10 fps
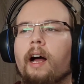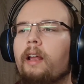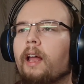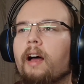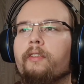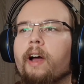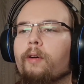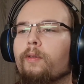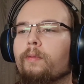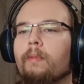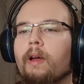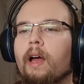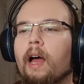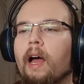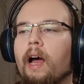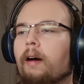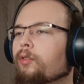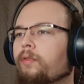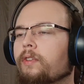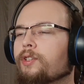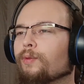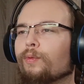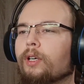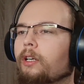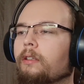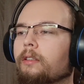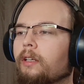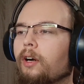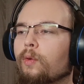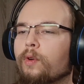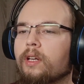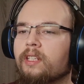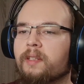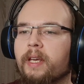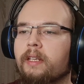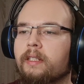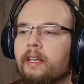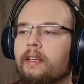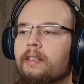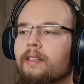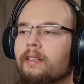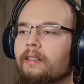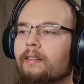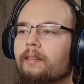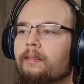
I love how out of this world Homura's space is.